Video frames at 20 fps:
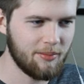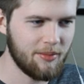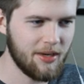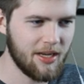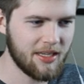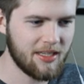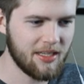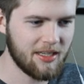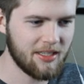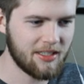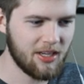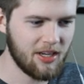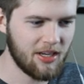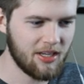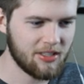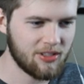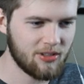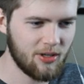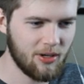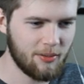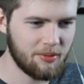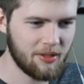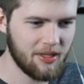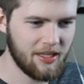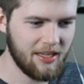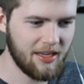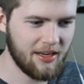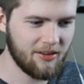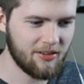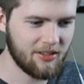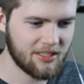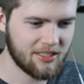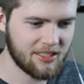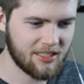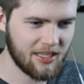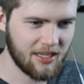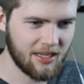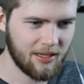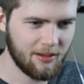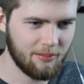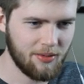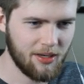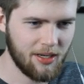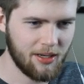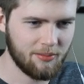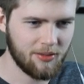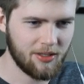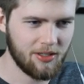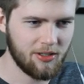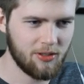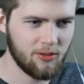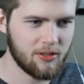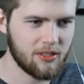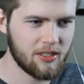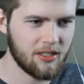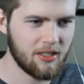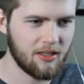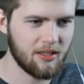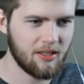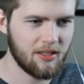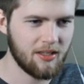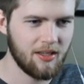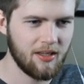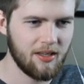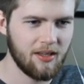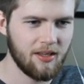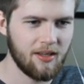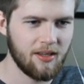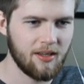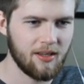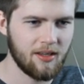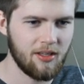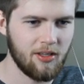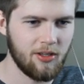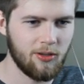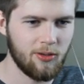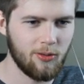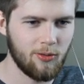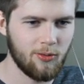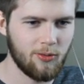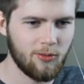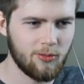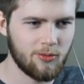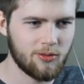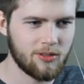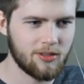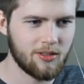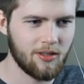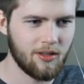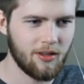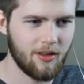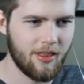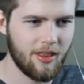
I'm not gonna toss her up in the air this time. I'm gonna use the, use